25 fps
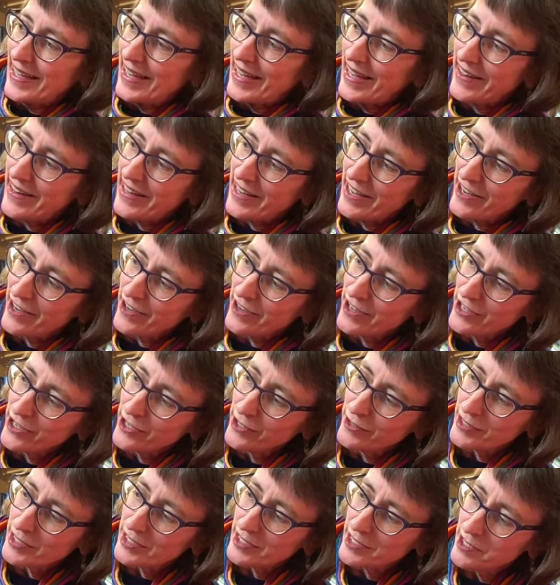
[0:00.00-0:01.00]
And here
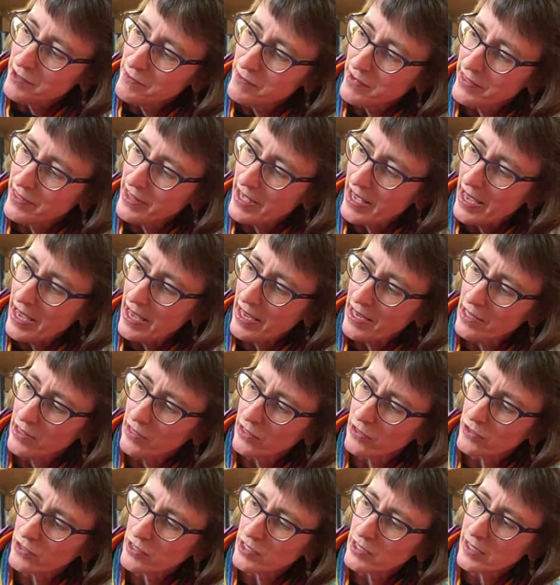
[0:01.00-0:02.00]
you see what the egg
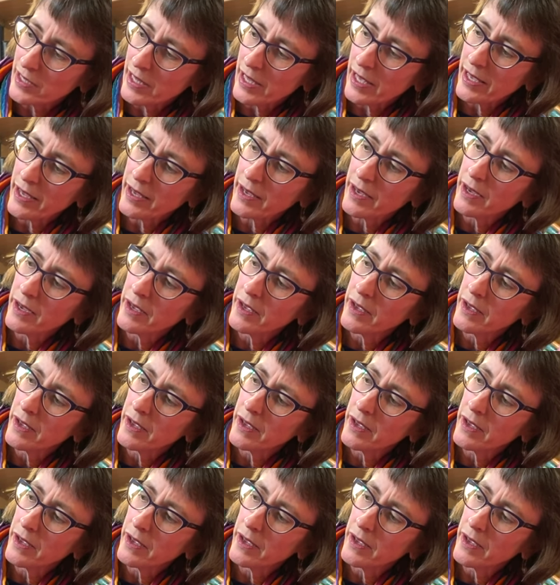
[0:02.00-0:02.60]
looks like.